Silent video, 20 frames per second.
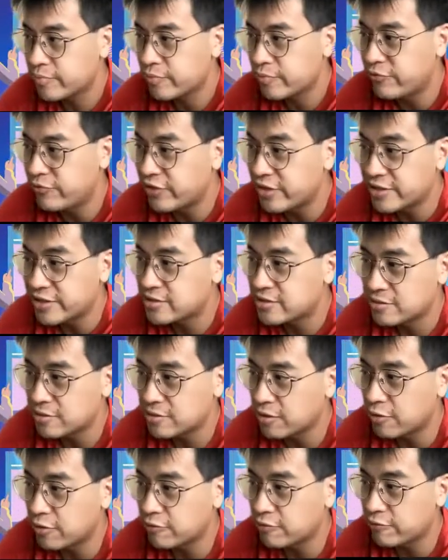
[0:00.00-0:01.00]
first,
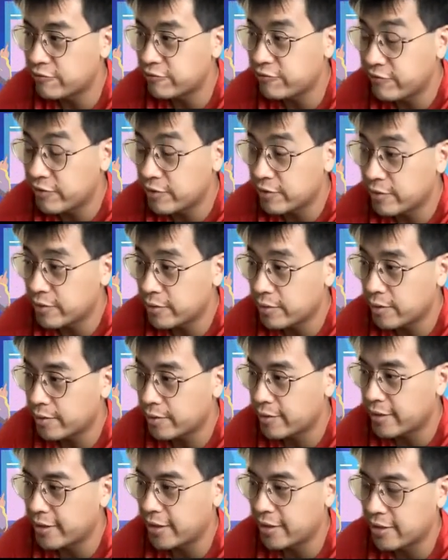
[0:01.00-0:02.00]

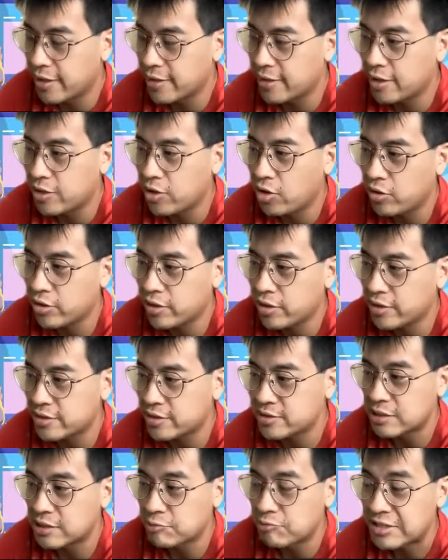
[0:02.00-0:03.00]
they call it the
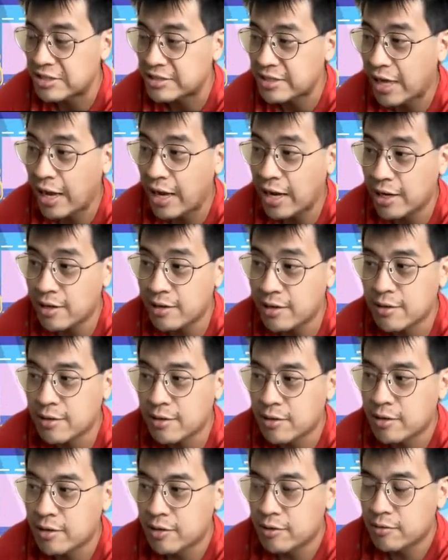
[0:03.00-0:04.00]
Series A
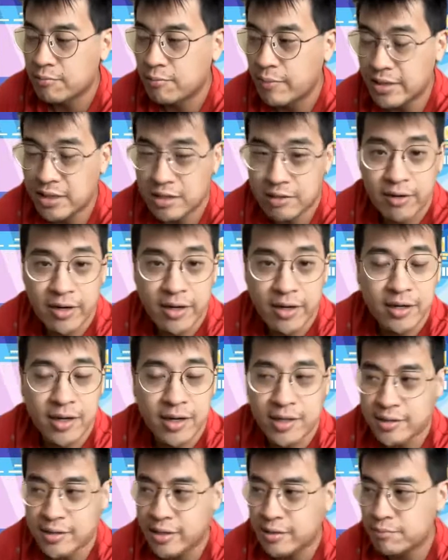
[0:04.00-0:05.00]
money,
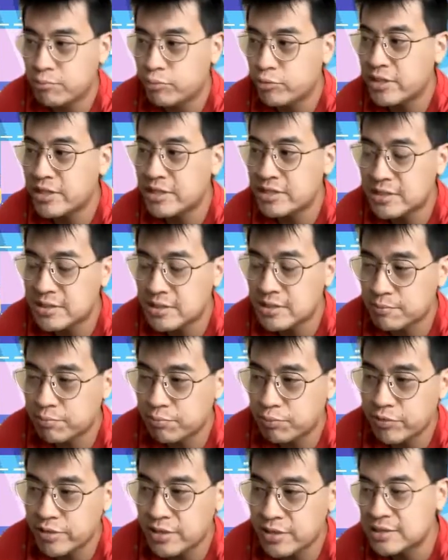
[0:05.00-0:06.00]
right? Like
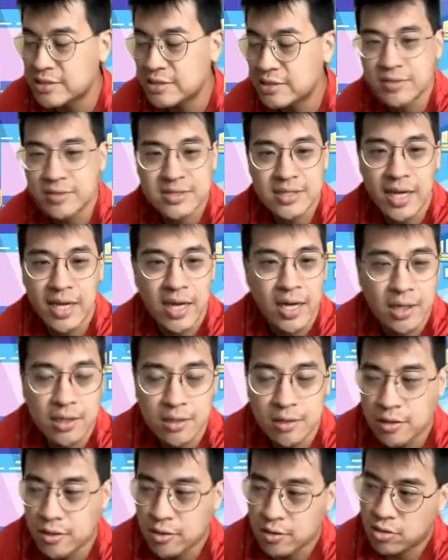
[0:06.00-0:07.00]
pre-Series
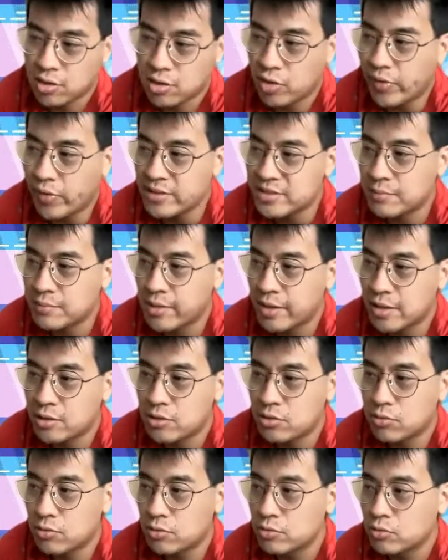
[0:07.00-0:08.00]
A, they're raising money
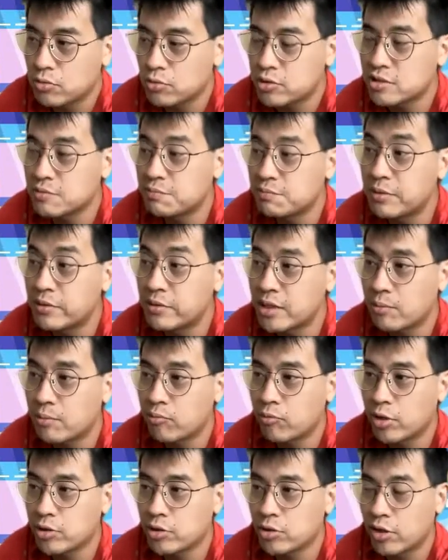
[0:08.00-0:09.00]
to just build up
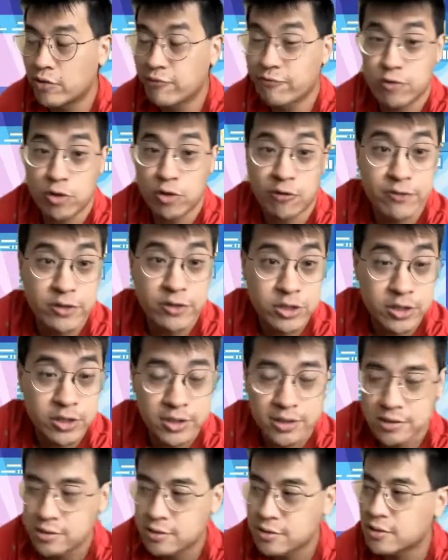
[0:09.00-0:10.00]
what your vision
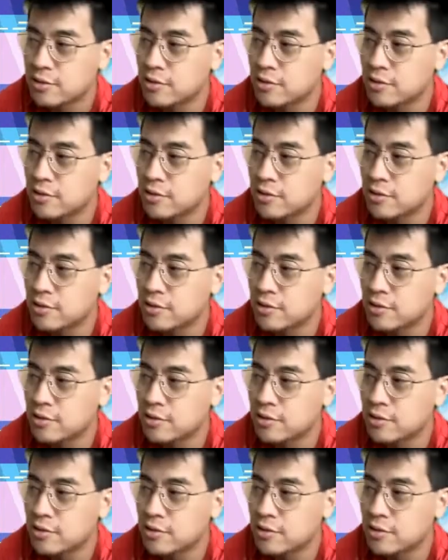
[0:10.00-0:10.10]
is.